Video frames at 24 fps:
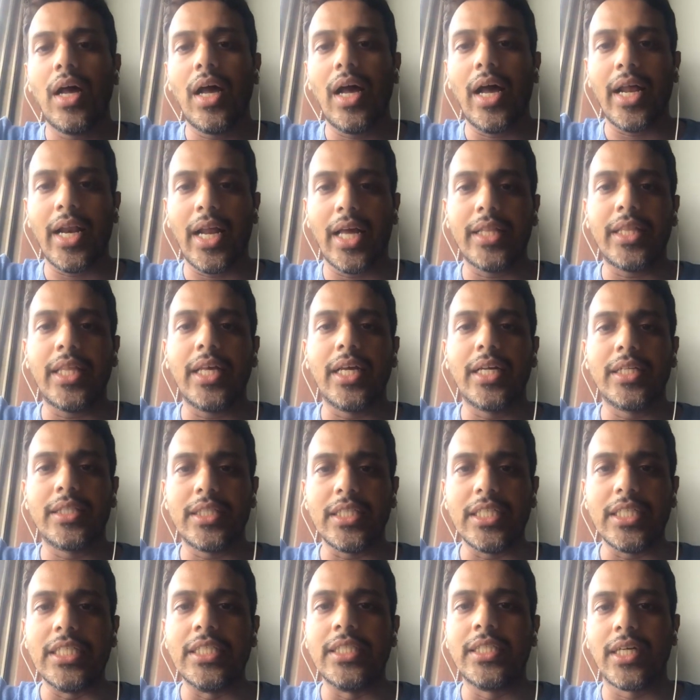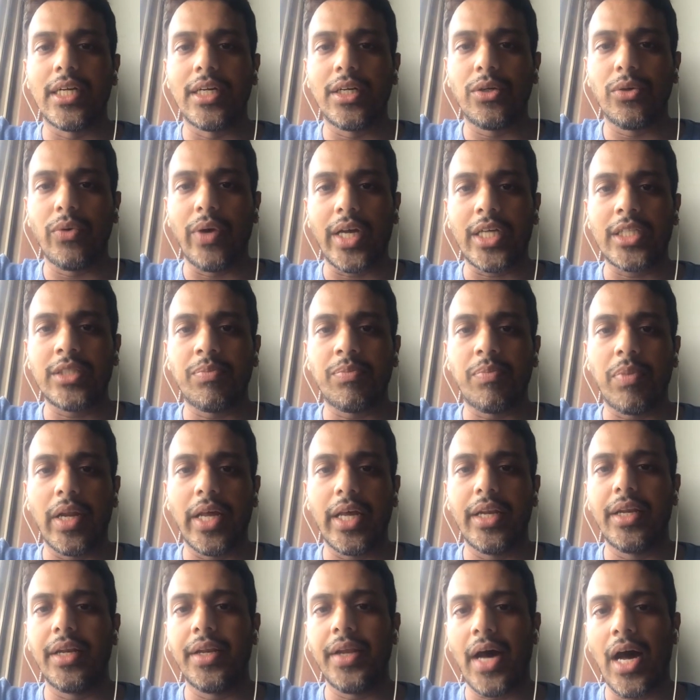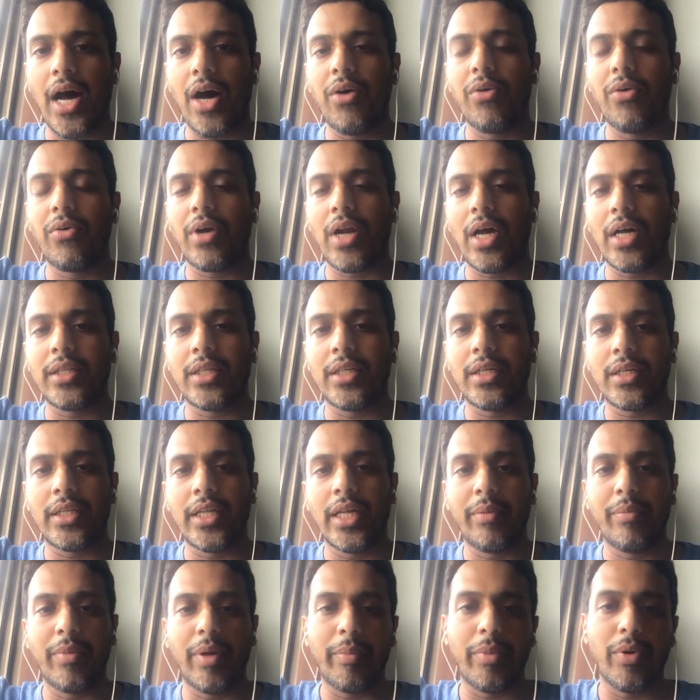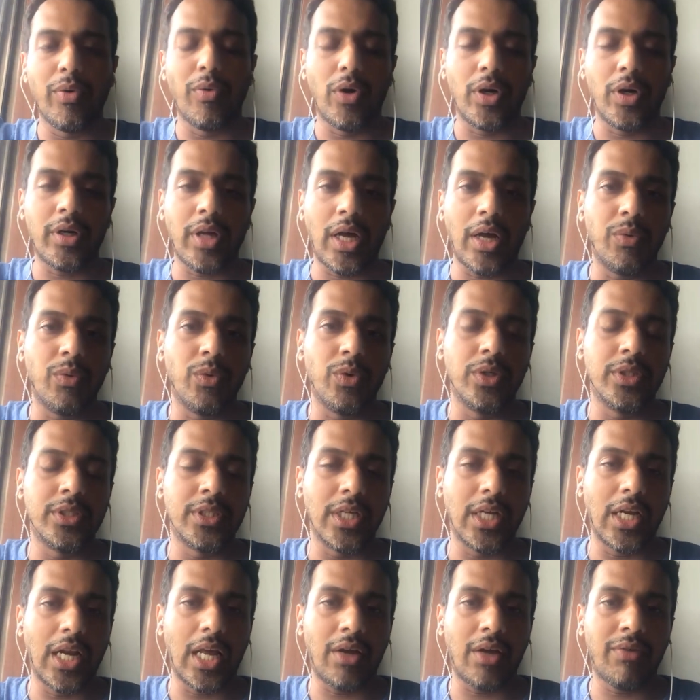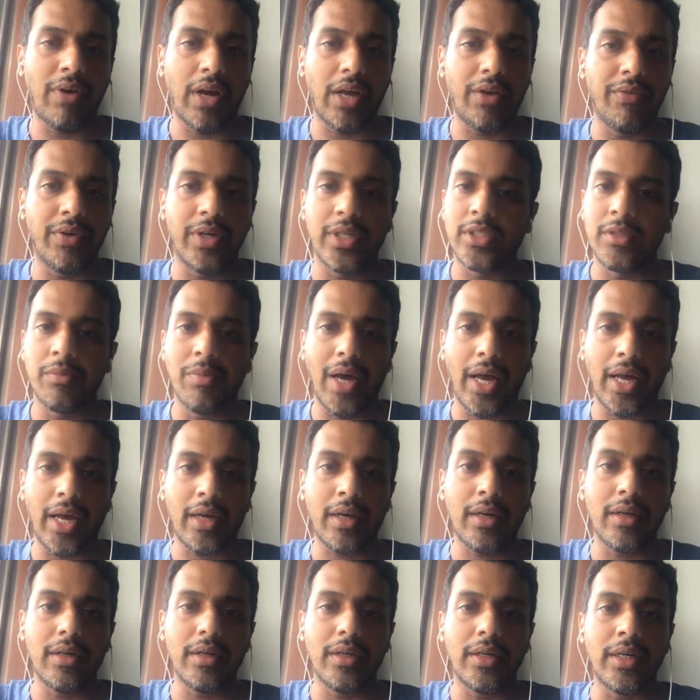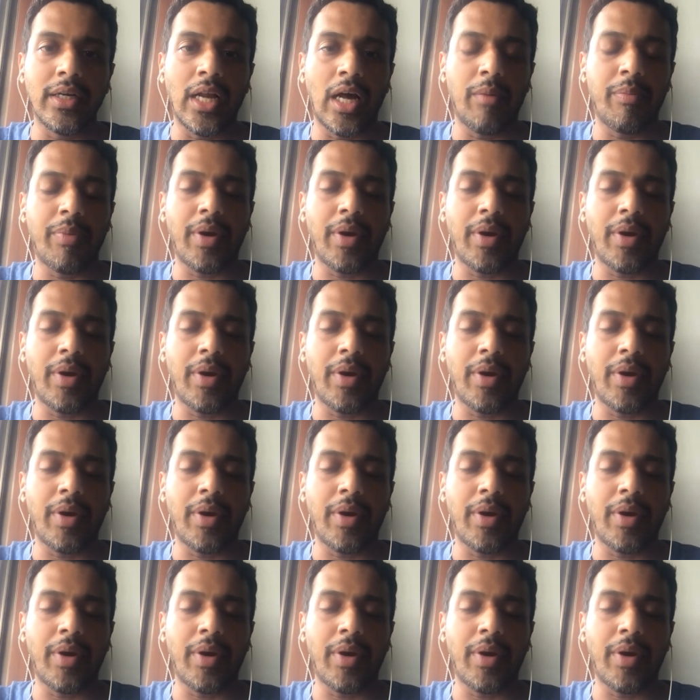And I think it's easier to explain now rather than maybe what I would say like 5 years back in our